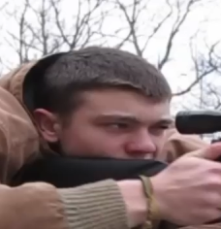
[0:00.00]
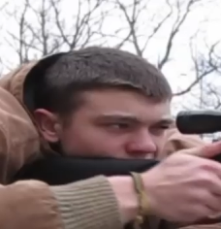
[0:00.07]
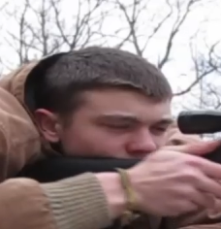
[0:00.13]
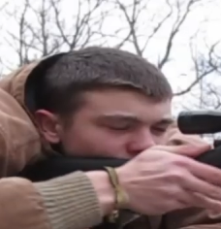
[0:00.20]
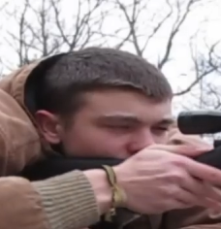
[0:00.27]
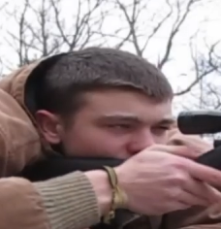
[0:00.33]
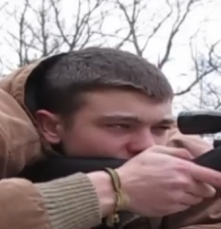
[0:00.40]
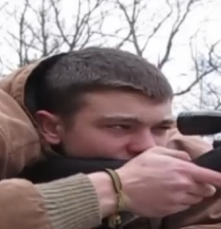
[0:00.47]

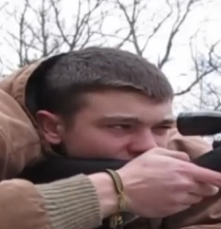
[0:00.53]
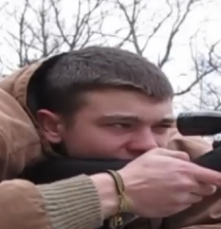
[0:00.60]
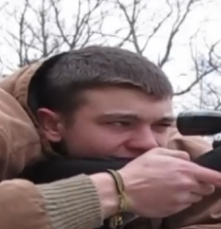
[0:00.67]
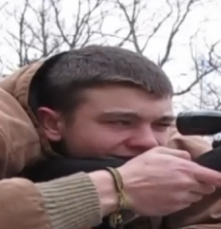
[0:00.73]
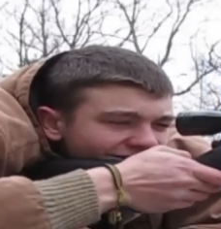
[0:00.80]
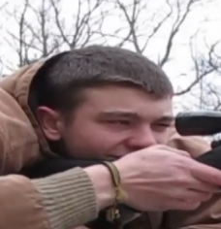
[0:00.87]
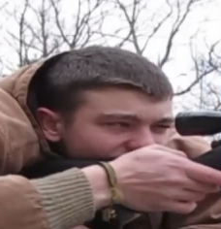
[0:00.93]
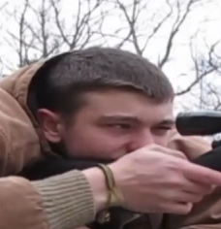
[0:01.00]

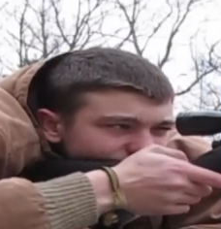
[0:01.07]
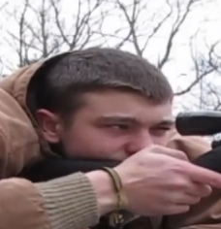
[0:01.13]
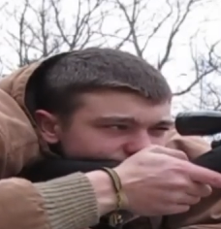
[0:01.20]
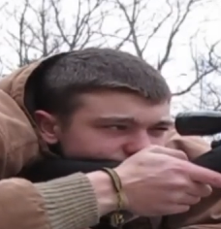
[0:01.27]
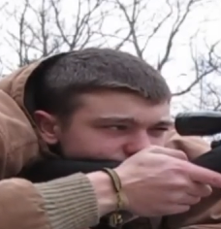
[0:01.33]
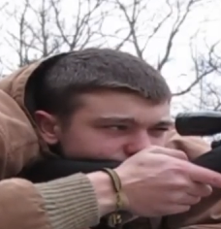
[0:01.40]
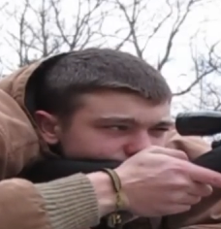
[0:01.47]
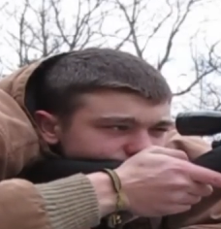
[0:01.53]

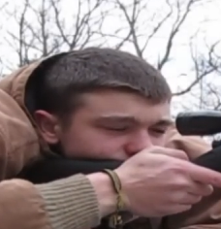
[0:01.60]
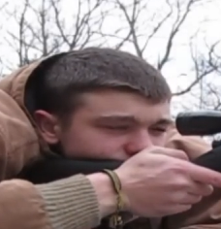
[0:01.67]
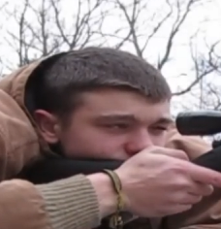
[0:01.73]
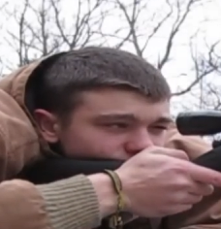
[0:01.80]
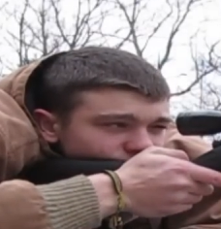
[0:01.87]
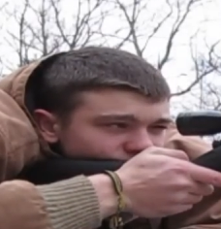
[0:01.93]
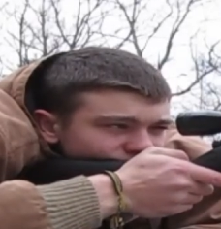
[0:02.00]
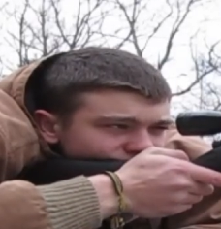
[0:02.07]

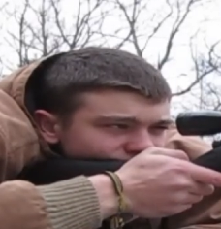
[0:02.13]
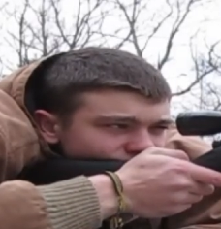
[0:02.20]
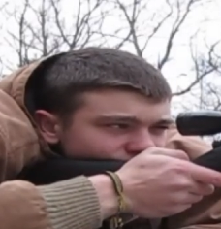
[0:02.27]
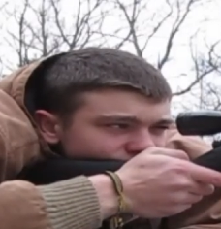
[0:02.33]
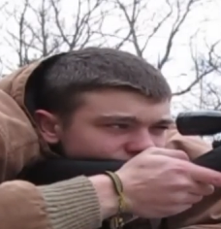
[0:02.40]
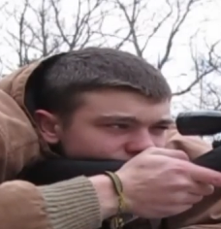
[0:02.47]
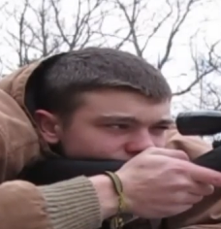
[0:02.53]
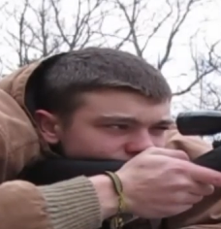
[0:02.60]

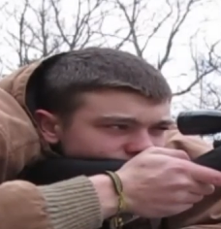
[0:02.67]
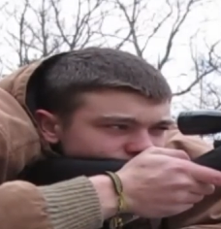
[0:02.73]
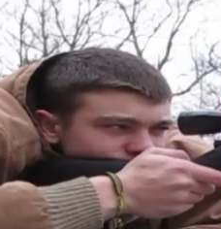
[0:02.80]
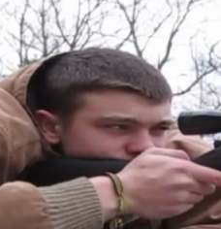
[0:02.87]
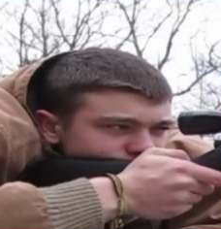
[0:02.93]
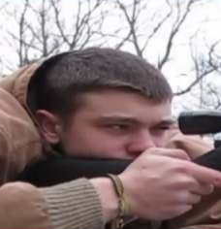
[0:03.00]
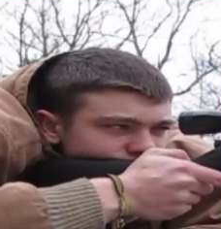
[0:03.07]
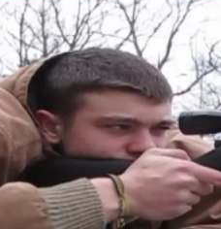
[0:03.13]

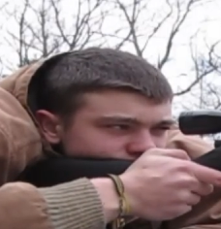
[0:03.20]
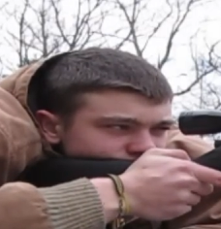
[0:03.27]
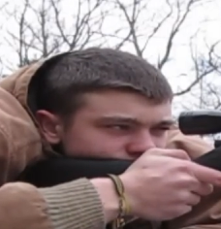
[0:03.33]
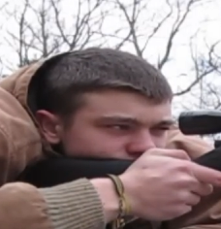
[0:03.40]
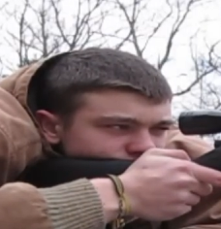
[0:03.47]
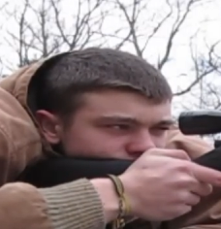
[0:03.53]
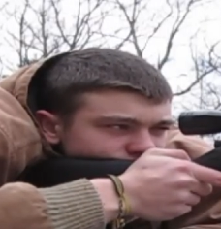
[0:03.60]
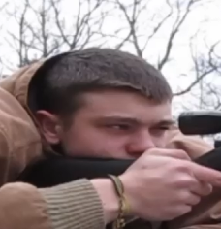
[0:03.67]

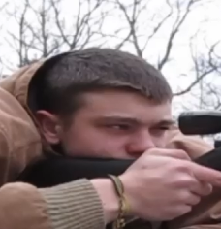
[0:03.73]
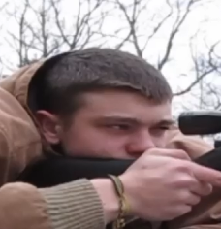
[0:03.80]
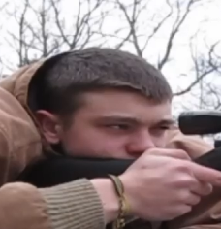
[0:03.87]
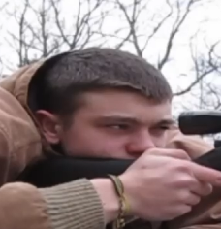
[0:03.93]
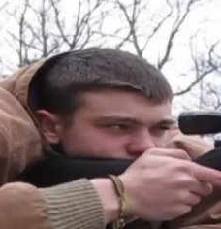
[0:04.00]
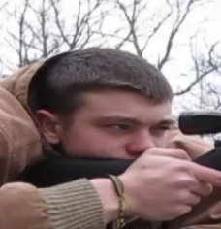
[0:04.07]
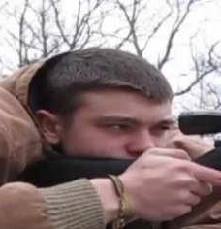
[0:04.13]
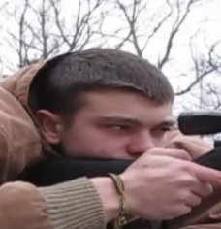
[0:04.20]

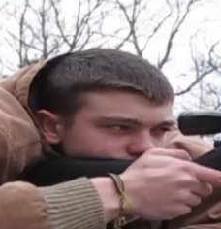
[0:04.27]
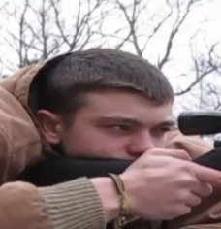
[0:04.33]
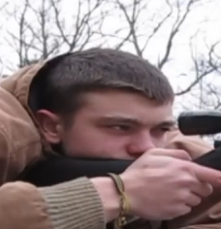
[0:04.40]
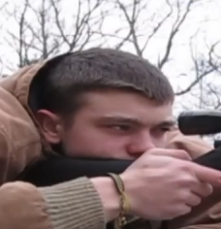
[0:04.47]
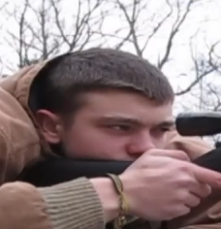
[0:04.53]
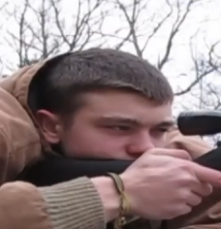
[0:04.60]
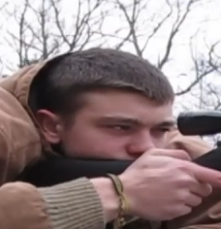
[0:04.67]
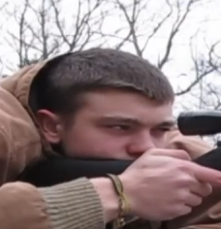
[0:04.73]

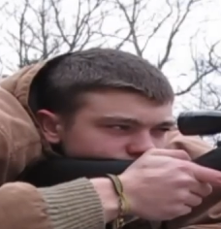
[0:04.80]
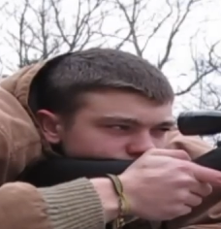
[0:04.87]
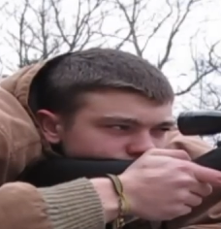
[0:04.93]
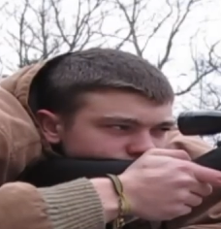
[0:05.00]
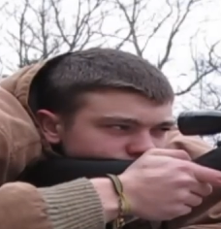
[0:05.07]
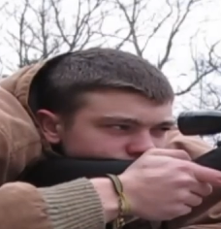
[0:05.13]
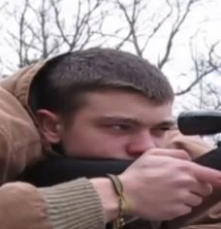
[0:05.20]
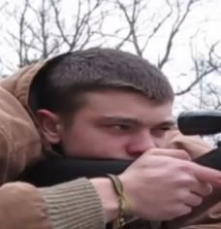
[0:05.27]

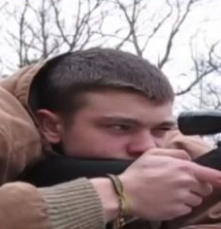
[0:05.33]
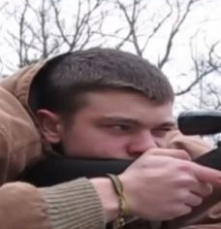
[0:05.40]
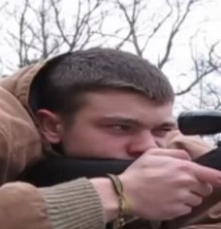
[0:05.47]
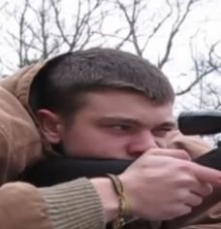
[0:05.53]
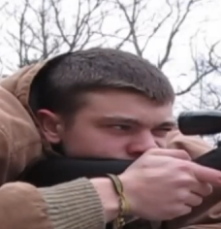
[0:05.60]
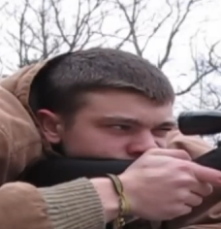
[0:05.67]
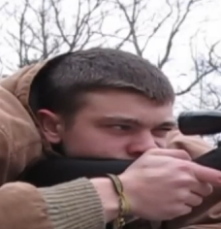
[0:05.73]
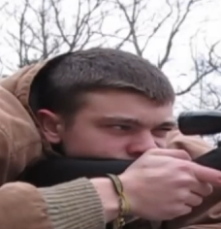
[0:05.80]

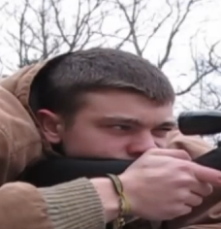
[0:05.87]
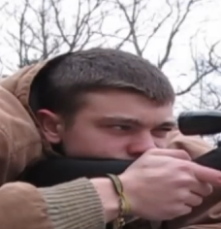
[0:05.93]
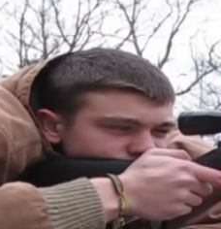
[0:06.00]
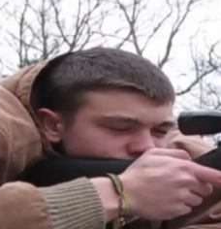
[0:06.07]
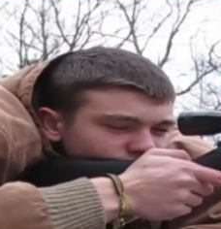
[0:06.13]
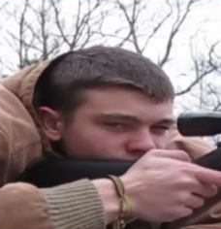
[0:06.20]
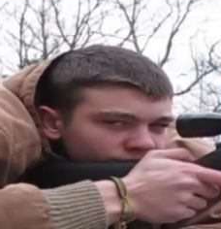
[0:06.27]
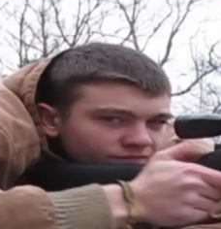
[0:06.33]

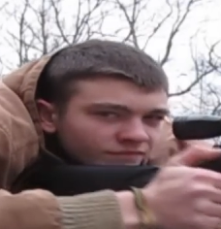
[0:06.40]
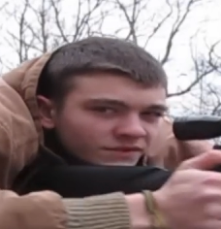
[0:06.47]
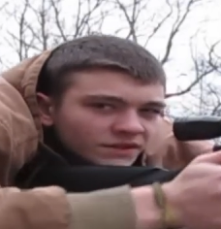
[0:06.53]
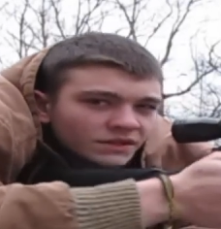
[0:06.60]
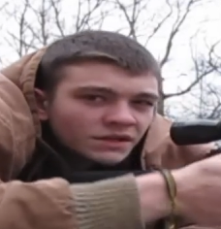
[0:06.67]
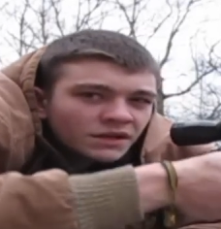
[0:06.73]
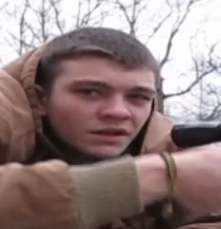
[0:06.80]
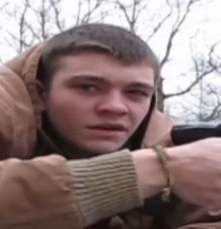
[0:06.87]

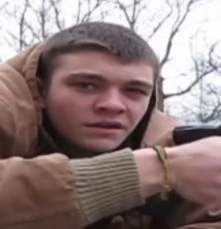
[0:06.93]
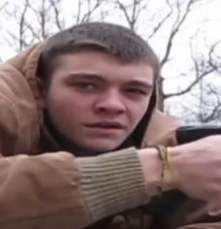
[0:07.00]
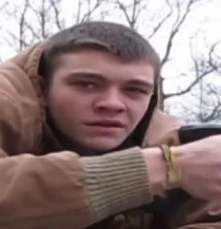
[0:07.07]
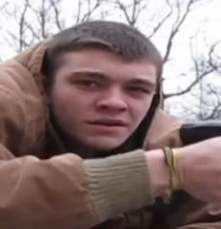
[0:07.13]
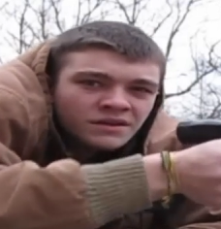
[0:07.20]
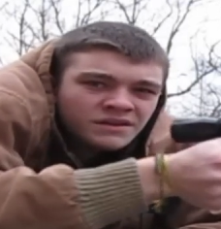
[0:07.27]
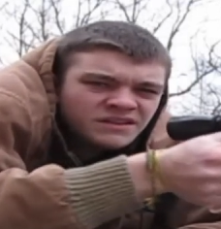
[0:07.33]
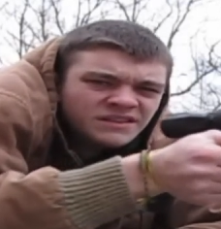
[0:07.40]

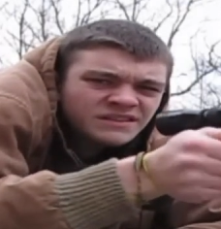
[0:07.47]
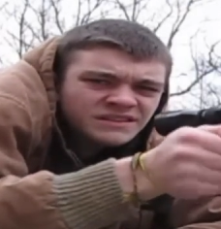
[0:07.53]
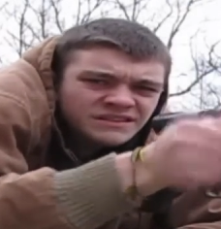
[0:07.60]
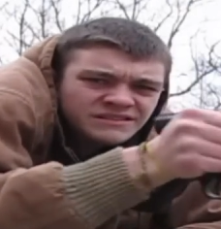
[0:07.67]
Nobody speaks.